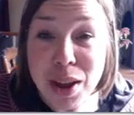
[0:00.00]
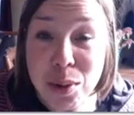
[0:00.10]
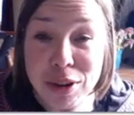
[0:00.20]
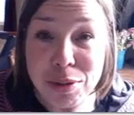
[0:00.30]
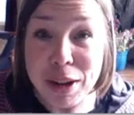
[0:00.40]

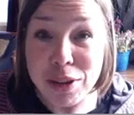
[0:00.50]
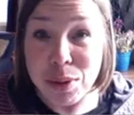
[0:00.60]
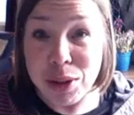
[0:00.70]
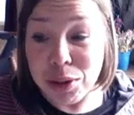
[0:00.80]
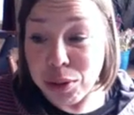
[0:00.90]
corresponds
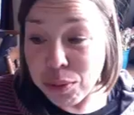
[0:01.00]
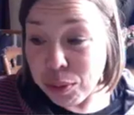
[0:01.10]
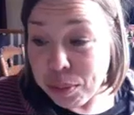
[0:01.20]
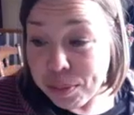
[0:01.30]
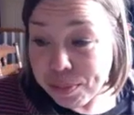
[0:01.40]
with your group.
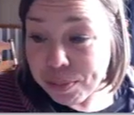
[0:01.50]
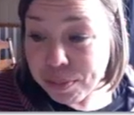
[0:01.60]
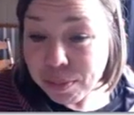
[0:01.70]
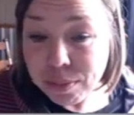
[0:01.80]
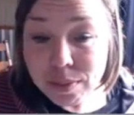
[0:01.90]

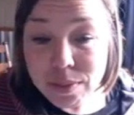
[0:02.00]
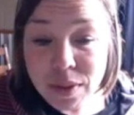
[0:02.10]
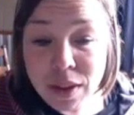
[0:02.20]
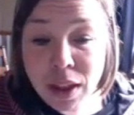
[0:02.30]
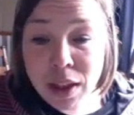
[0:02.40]

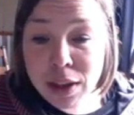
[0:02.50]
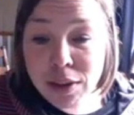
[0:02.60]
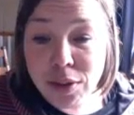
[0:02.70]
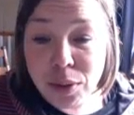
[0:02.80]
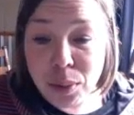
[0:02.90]

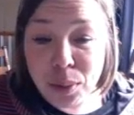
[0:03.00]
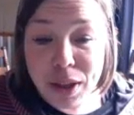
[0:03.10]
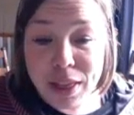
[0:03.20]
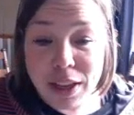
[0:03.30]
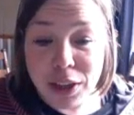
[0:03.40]
So
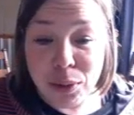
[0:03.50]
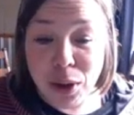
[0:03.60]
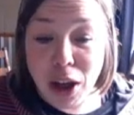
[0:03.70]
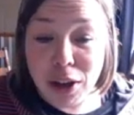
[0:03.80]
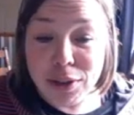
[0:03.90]
that
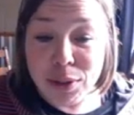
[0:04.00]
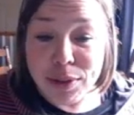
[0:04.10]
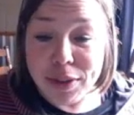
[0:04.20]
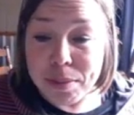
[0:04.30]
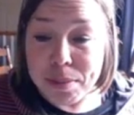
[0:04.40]
you'll also
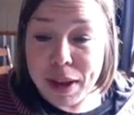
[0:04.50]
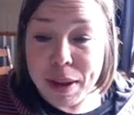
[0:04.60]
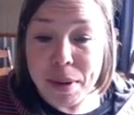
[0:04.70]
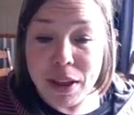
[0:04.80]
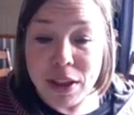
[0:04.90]

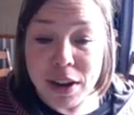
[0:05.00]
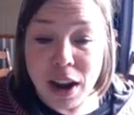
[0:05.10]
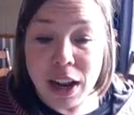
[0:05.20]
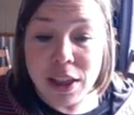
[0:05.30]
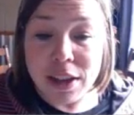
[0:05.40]
submit by the
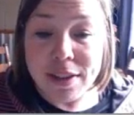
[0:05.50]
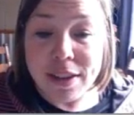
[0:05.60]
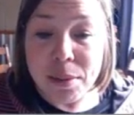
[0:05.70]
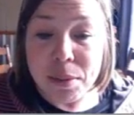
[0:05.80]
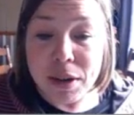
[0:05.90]
9th a
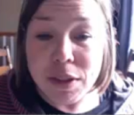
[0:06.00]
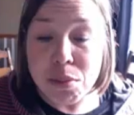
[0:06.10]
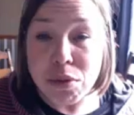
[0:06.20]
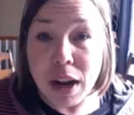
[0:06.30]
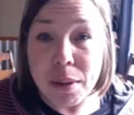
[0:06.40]
statement of the
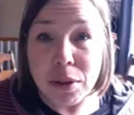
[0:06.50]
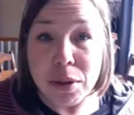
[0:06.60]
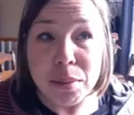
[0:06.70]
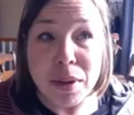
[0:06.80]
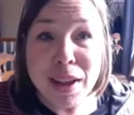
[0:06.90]

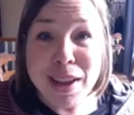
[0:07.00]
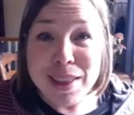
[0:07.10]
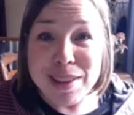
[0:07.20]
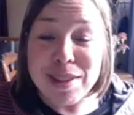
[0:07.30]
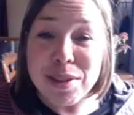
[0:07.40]
problem.
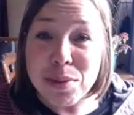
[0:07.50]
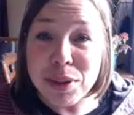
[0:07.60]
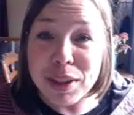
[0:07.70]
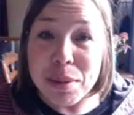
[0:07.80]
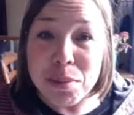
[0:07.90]
This is a
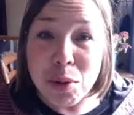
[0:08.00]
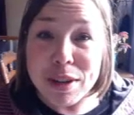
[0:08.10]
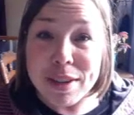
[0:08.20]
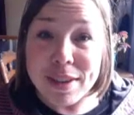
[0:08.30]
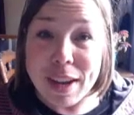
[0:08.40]
really
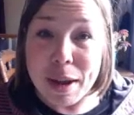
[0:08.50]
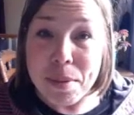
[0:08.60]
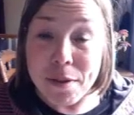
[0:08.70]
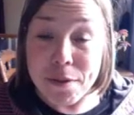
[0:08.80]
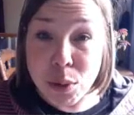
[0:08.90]
important step
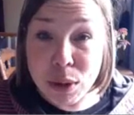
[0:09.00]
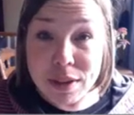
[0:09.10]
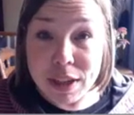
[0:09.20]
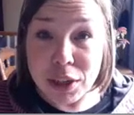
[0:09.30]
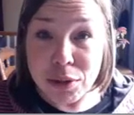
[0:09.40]
in
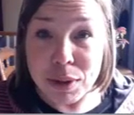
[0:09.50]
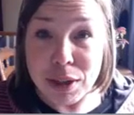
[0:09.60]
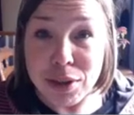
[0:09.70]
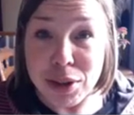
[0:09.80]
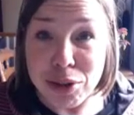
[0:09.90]
focusing your
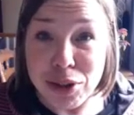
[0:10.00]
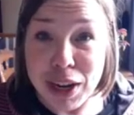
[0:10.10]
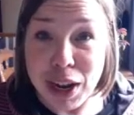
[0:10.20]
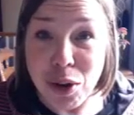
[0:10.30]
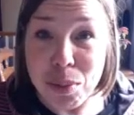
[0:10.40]
research,
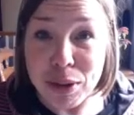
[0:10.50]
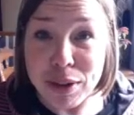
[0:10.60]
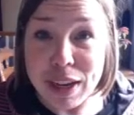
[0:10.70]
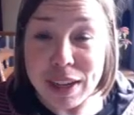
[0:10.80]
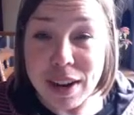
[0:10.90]
and I hope you'll
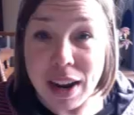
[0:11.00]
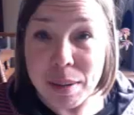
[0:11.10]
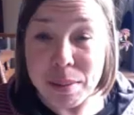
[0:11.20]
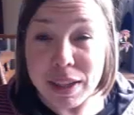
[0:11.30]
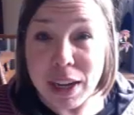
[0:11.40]
take
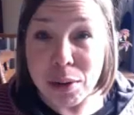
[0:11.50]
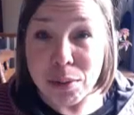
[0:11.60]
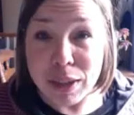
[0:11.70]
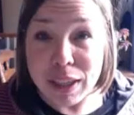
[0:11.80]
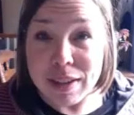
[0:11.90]
time to
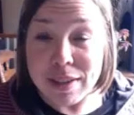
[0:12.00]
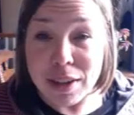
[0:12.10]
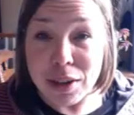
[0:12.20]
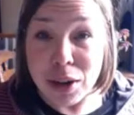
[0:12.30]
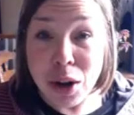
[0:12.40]
carefully
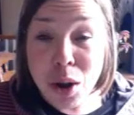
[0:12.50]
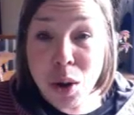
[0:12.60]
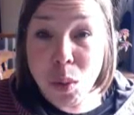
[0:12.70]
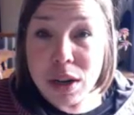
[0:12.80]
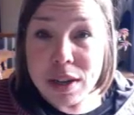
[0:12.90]
consider
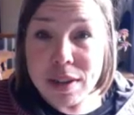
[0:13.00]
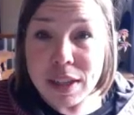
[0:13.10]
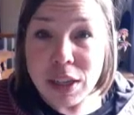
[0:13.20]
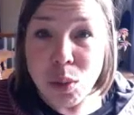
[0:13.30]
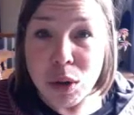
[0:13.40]
what it is
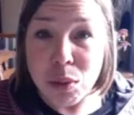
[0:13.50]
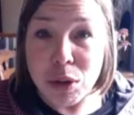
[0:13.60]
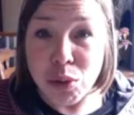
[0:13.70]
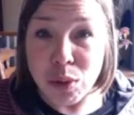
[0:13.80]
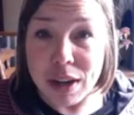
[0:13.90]
that you want to
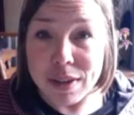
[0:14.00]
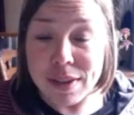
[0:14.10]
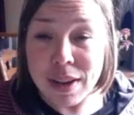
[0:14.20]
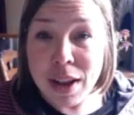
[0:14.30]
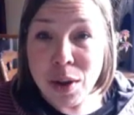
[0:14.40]

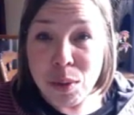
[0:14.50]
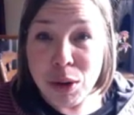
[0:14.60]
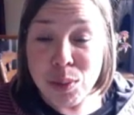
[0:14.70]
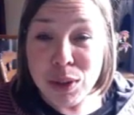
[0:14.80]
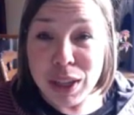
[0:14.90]
address. When
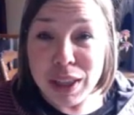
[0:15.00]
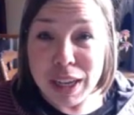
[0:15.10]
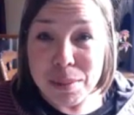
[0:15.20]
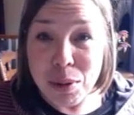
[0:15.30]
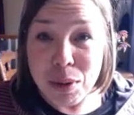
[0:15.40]
you really think
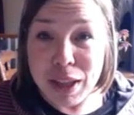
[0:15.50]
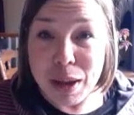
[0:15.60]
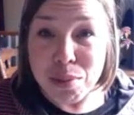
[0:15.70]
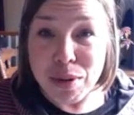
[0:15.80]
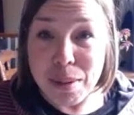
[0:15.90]
about what
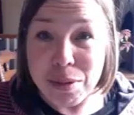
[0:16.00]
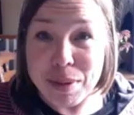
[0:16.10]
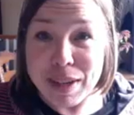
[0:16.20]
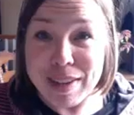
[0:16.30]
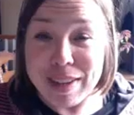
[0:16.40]
that problem
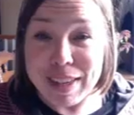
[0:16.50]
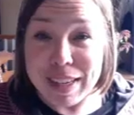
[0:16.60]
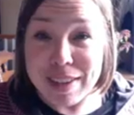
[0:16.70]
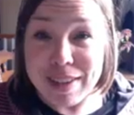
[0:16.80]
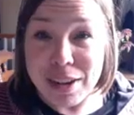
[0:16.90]
is, it's going
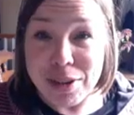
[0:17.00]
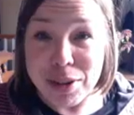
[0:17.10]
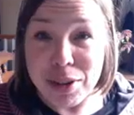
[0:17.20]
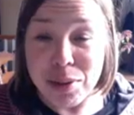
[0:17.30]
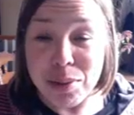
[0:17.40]
to center
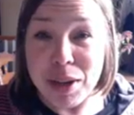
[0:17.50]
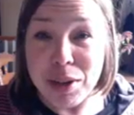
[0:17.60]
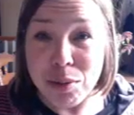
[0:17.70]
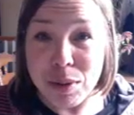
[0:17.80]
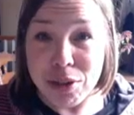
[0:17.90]
you in
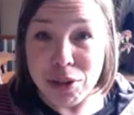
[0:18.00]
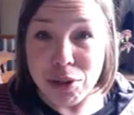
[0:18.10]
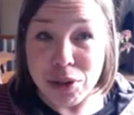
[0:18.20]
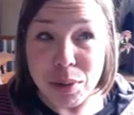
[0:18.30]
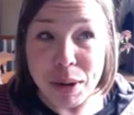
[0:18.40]
your
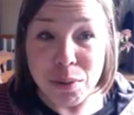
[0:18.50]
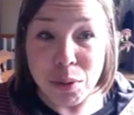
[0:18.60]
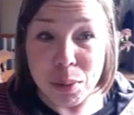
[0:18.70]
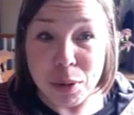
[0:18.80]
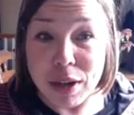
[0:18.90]
research going
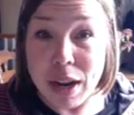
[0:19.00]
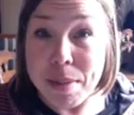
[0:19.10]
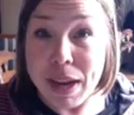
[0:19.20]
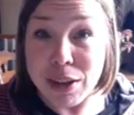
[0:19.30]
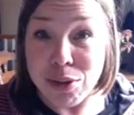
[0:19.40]
forward and
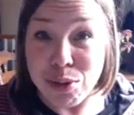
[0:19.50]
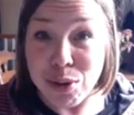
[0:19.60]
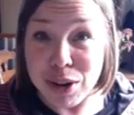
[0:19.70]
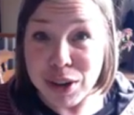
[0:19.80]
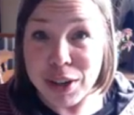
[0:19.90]
make it
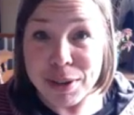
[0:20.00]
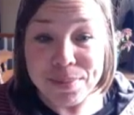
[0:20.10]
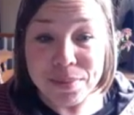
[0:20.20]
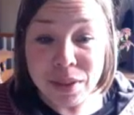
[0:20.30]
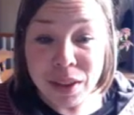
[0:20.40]
stronger.
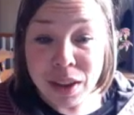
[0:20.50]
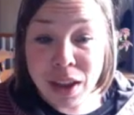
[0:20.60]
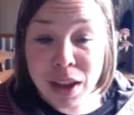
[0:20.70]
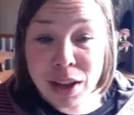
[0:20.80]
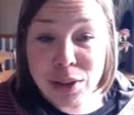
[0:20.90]

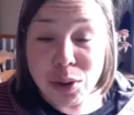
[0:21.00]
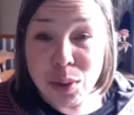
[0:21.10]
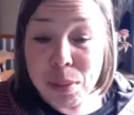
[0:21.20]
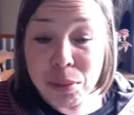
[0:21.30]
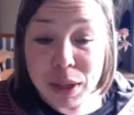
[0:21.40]
So
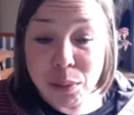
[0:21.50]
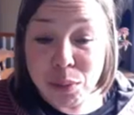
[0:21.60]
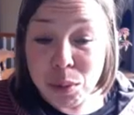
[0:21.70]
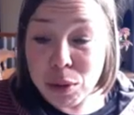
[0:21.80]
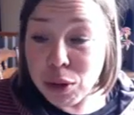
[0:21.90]
I'm looking
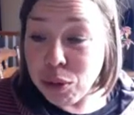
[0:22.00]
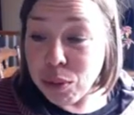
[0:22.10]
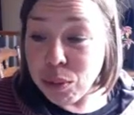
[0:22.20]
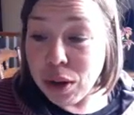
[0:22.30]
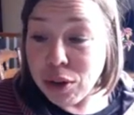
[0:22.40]
forward
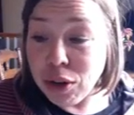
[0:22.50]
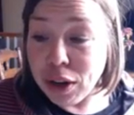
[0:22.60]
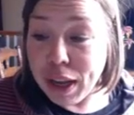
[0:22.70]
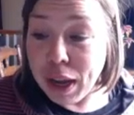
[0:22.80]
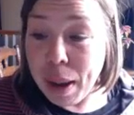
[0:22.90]
to
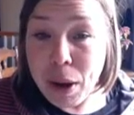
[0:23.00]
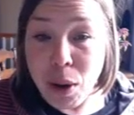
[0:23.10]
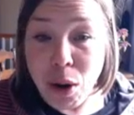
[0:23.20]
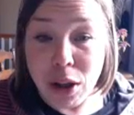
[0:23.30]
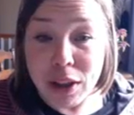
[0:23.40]
talking
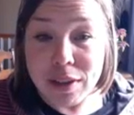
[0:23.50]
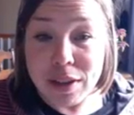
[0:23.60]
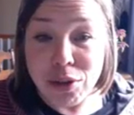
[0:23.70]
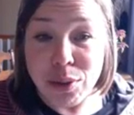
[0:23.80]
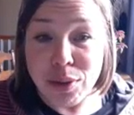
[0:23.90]
about all these
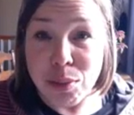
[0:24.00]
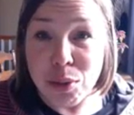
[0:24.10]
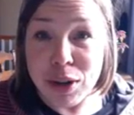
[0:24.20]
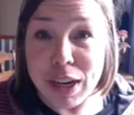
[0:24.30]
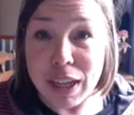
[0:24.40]
issues
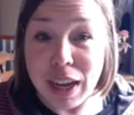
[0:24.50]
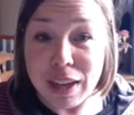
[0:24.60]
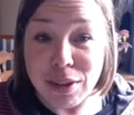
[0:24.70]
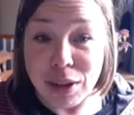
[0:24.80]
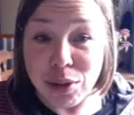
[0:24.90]
more in
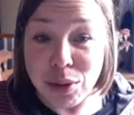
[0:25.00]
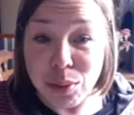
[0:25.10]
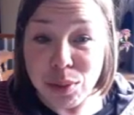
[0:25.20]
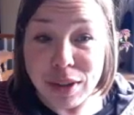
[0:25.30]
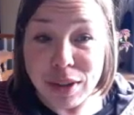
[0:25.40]
class on
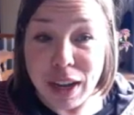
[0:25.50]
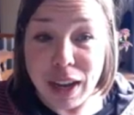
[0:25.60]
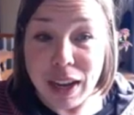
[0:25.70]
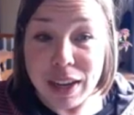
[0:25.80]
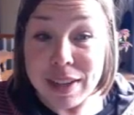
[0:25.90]

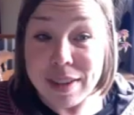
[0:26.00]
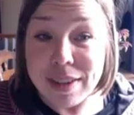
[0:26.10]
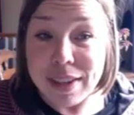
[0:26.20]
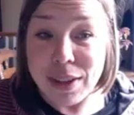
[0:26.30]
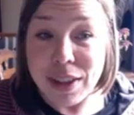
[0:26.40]
Tuesday.
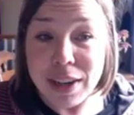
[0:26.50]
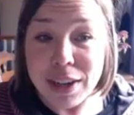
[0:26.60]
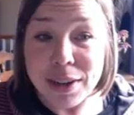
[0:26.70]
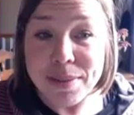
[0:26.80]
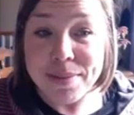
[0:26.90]
See you there.